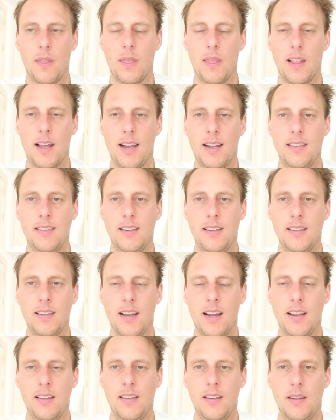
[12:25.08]

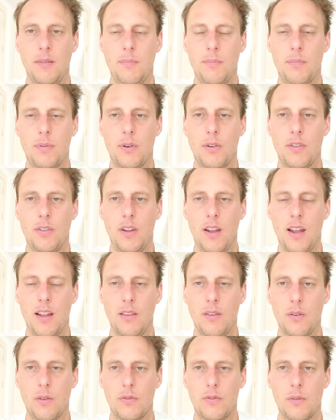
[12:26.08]

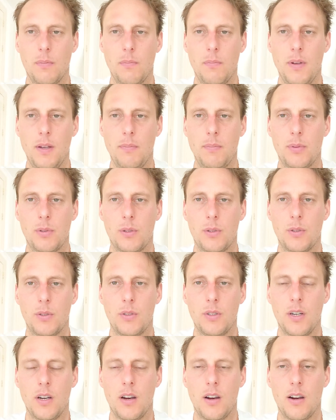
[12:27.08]
90% of the
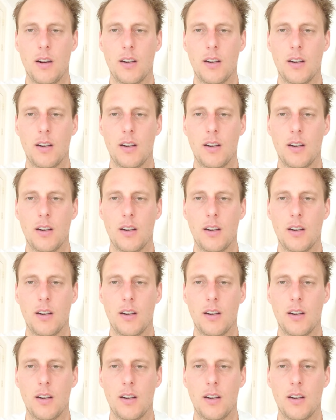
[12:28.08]
people